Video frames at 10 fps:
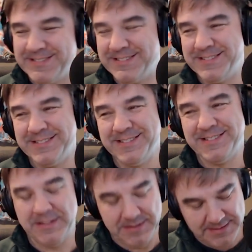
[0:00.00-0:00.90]
of
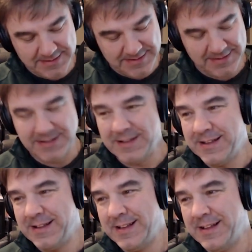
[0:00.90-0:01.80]
course it had the
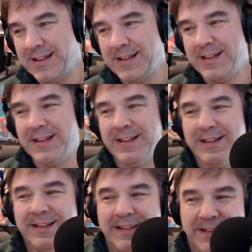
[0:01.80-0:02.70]
best chocolate milk
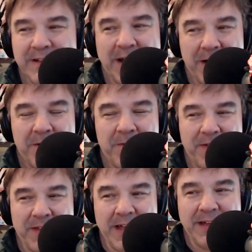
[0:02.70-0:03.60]
ever. Yeah,
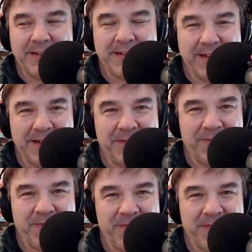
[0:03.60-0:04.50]
after you let it
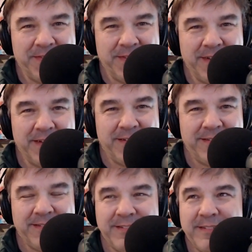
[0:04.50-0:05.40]
sit there,
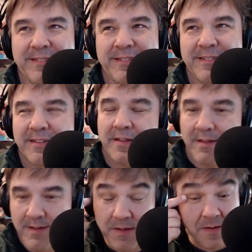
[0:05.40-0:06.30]
but
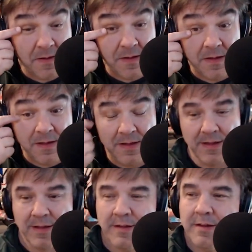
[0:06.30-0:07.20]
man, I
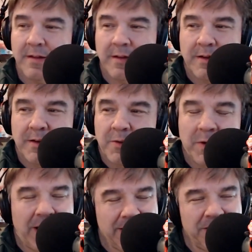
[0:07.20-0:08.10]
can't do it anymore.
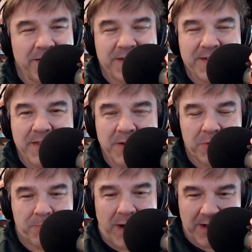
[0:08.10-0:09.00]
Well, you know, they say
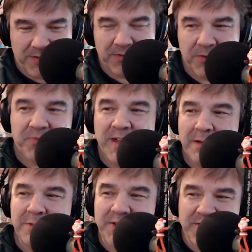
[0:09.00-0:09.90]
those boxes are
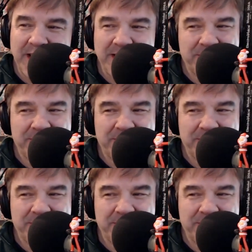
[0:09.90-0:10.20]
family size,